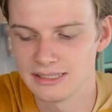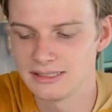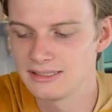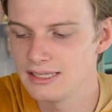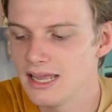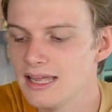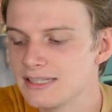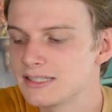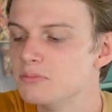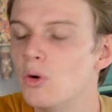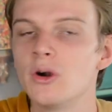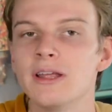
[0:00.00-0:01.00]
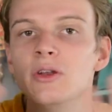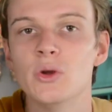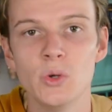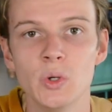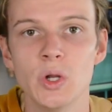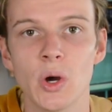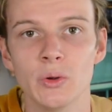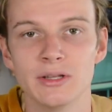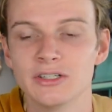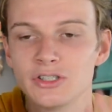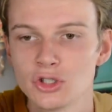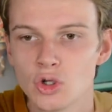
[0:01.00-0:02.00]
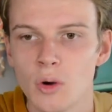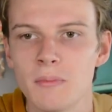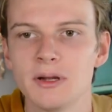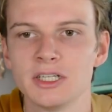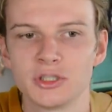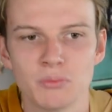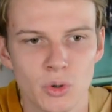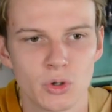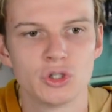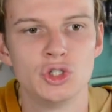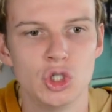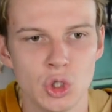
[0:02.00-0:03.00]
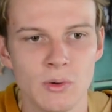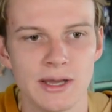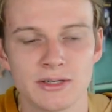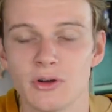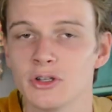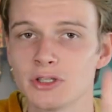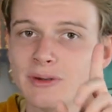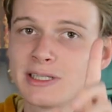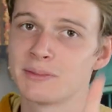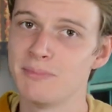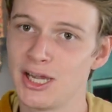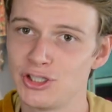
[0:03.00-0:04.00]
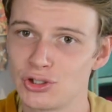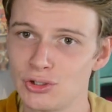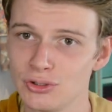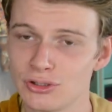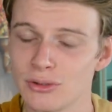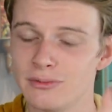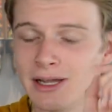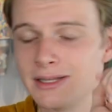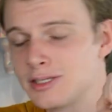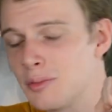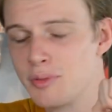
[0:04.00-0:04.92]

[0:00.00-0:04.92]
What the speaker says: See, it's more than Uno. There's so much more to it. Also, it's magical, so that's a